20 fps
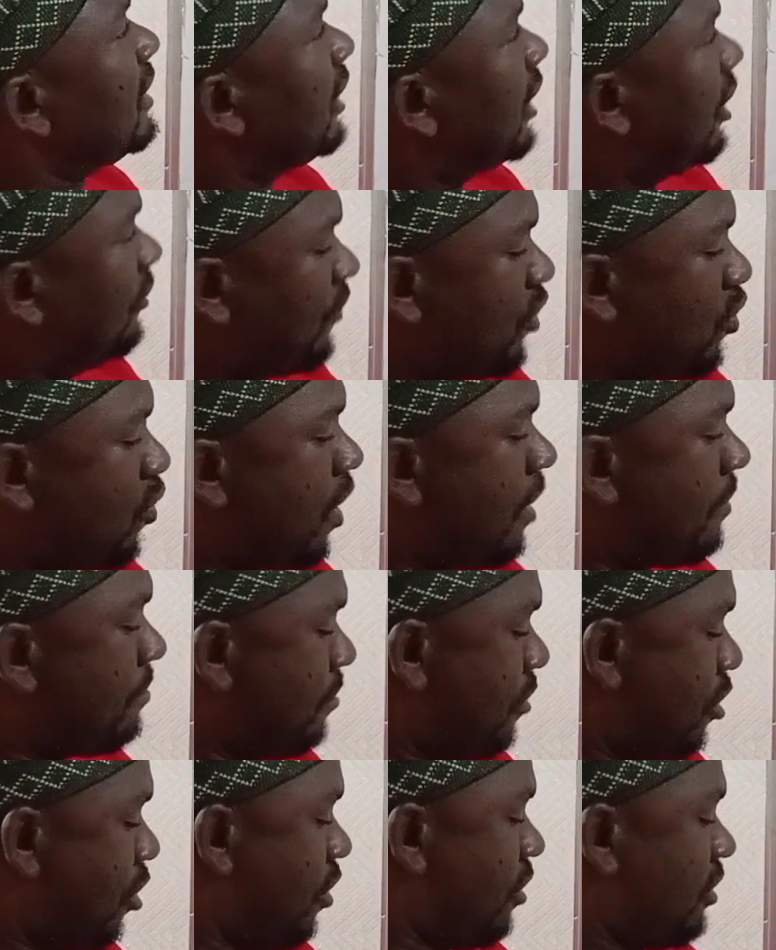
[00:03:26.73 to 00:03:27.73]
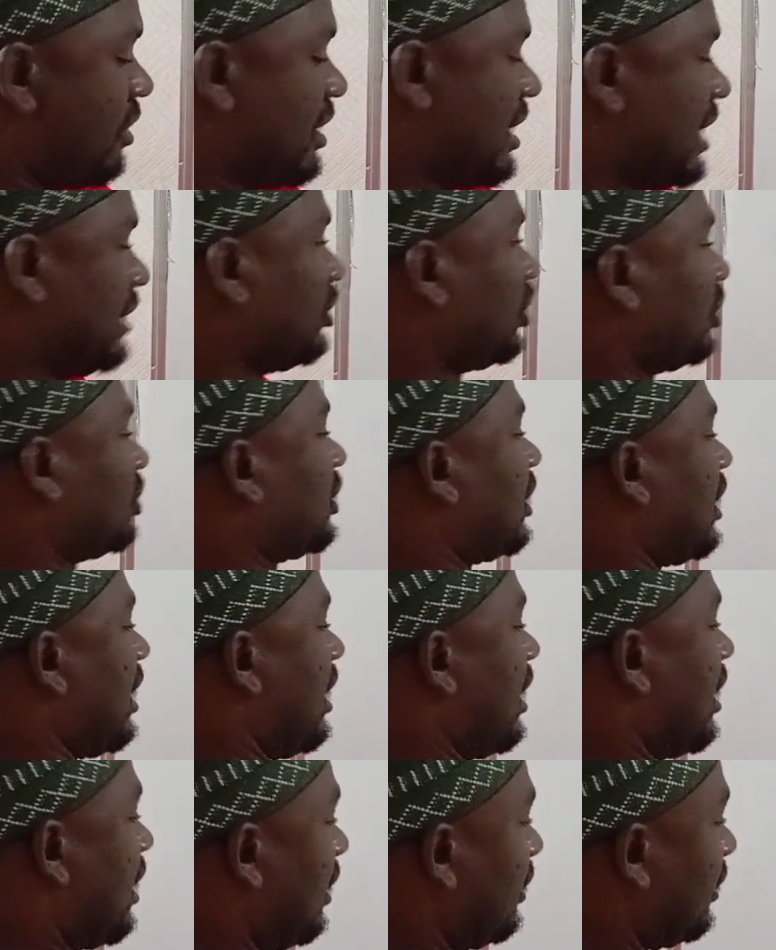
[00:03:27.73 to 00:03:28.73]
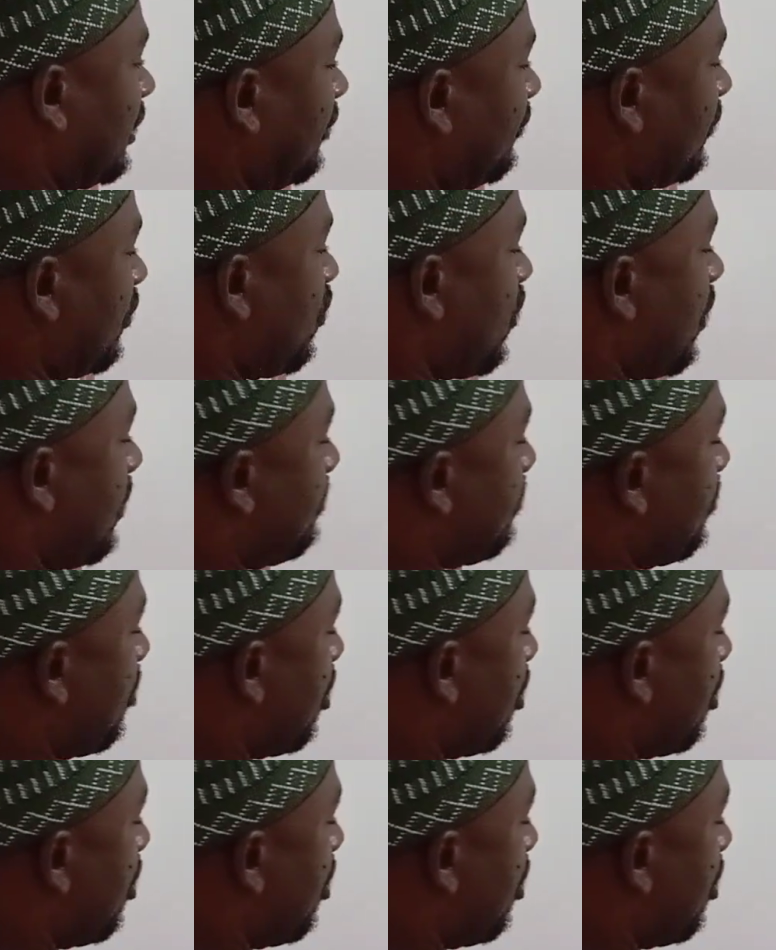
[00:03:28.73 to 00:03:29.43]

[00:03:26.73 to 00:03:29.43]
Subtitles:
didn't give you one more. I just give you one